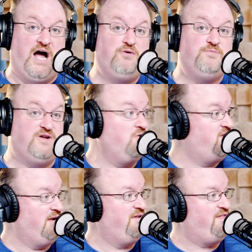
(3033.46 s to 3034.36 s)
would be
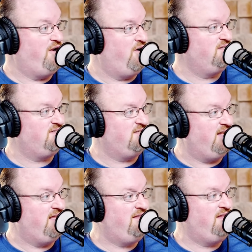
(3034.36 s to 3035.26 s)
okay with that.
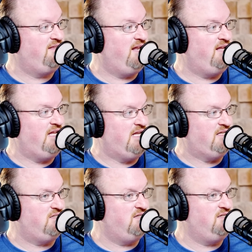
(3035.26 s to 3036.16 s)
Honestly, I think that
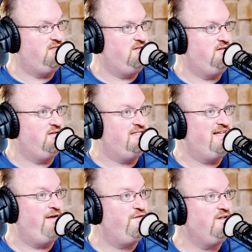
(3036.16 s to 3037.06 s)
it
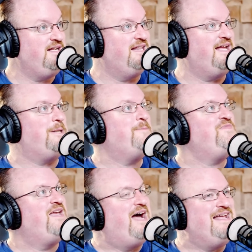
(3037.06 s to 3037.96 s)
definitely, like,
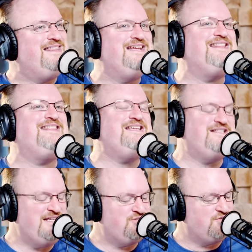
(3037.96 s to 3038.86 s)
I think
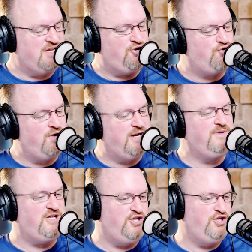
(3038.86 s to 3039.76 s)
these are
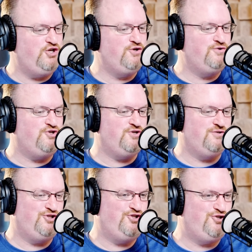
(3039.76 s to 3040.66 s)
incredibly
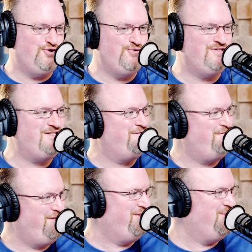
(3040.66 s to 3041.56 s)
huge shoes to
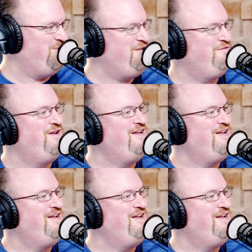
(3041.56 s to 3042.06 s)
fill. And we've